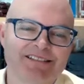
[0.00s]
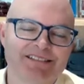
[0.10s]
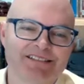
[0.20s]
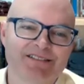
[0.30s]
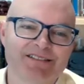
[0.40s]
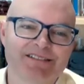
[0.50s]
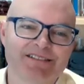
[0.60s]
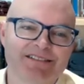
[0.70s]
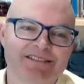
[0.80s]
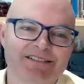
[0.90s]

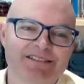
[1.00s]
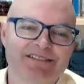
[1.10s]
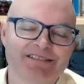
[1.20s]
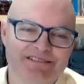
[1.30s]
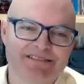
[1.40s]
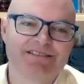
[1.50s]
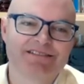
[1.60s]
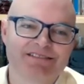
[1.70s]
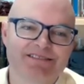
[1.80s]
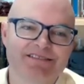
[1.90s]

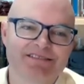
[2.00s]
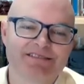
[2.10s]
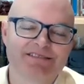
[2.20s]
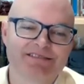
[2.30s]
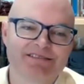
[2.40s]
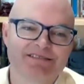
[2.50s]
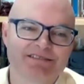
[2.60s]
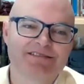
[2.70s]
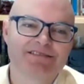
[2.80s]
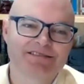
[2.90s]

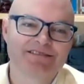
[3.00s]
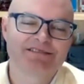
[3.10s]
[no speech]